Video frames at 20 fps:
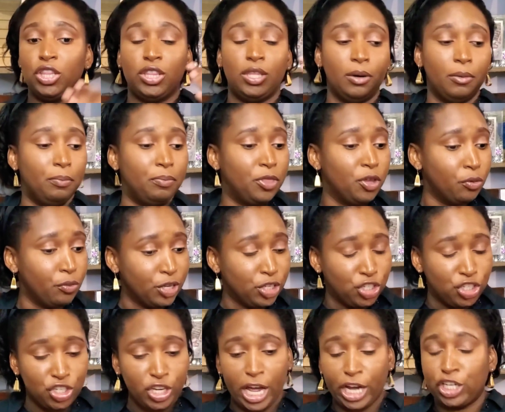the
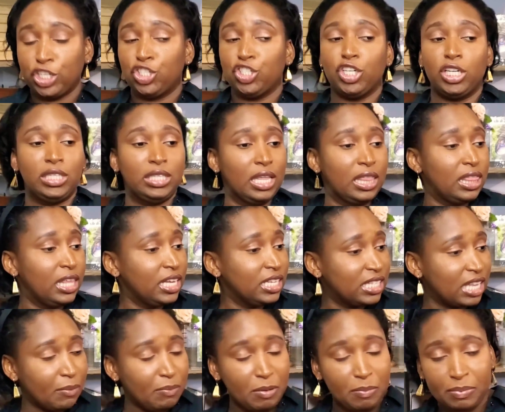rejection, the things
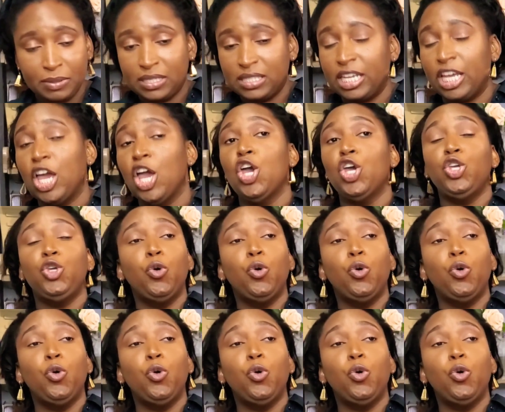that people say.